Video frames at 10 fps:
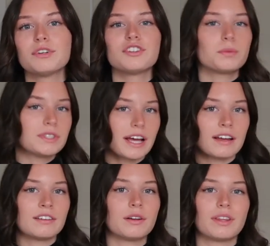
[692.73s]
but just
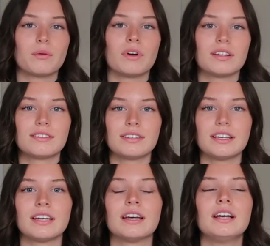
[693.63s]
pretend, you know, they want to
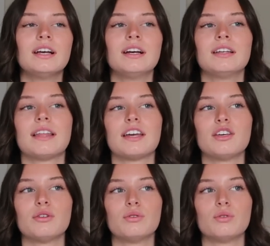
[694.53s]
see that
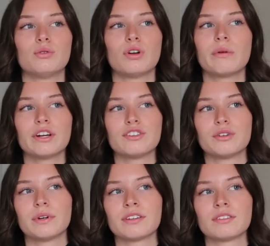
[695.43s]
you know what you're doing.